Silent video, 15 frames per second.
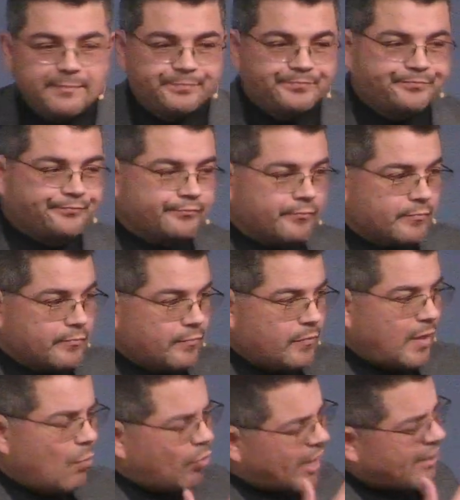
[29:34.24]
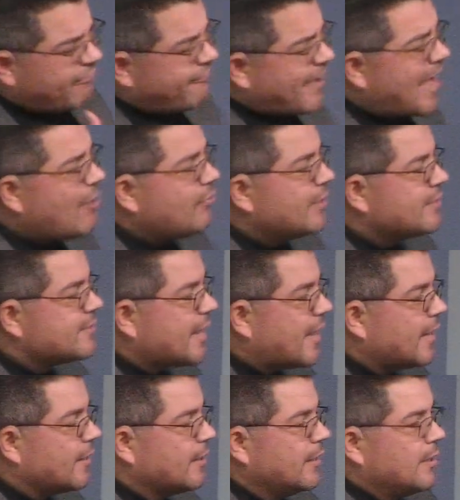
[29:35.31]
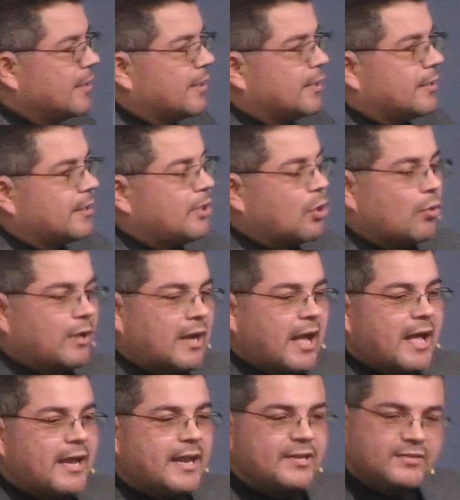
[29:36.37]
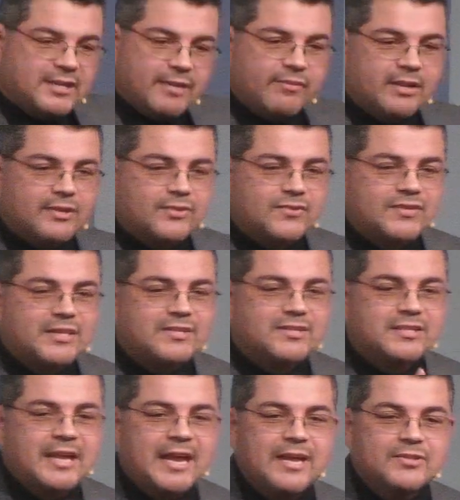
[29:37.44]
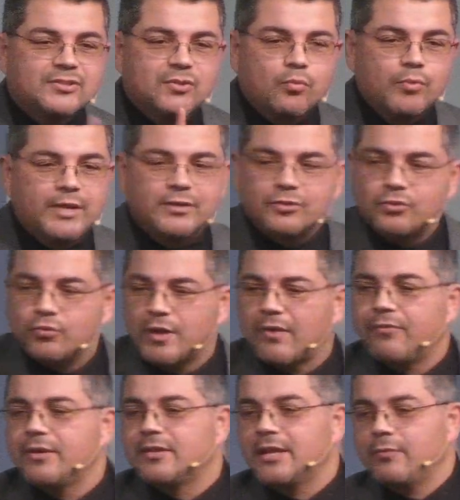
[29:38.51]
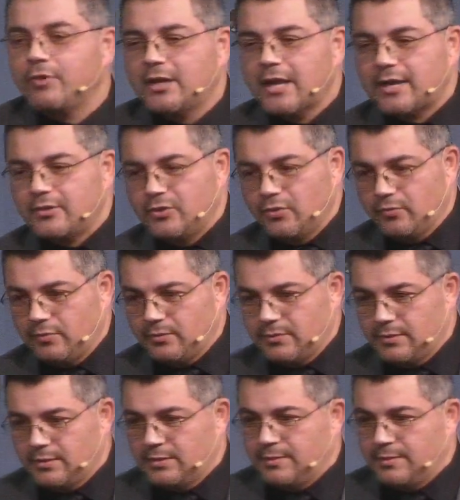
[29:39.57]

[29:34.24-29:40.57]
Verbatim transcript: But what I found is that, you know, God has given us six days of the week to do everything we got to do.